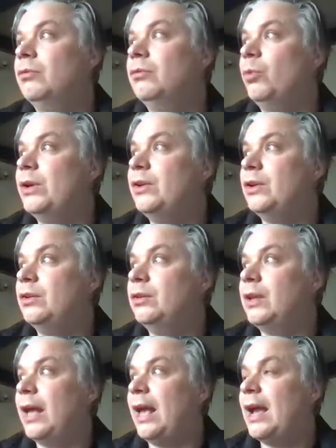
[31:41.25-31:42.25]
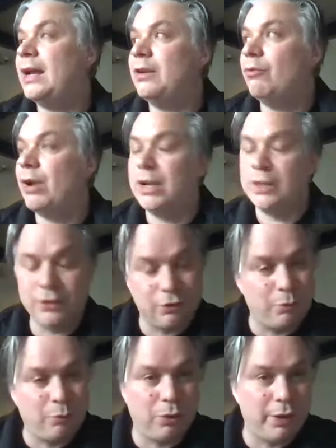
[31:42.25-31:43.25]
we didn't get any
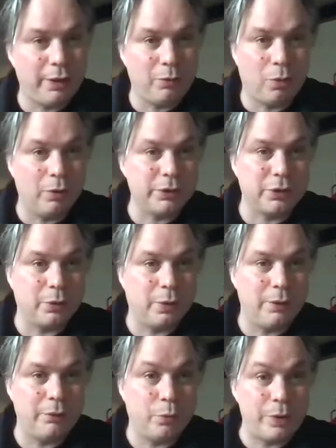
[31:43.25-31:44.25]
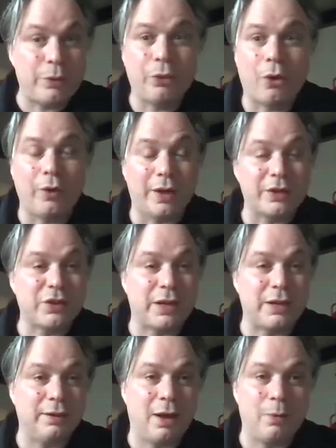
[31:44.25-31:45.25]
radio play whatsoever. We thought that
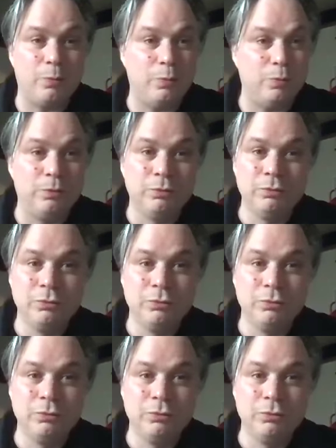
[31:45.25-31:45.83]
second album,